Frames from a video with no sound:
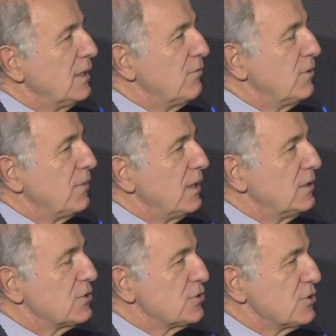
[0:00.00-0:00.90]
have in
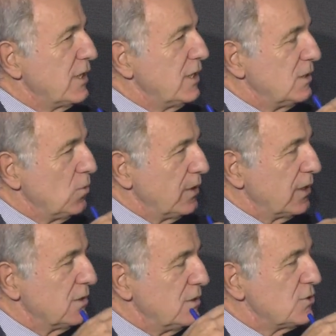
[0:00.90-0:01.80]
mind a society
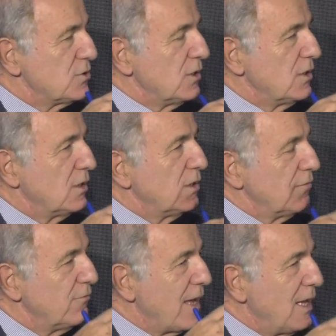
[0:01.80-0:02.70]
where these
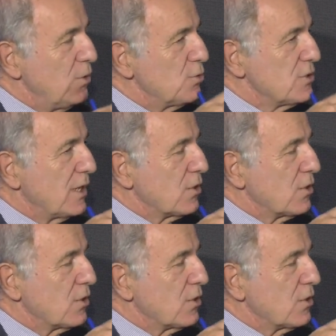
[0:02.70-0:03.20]
values are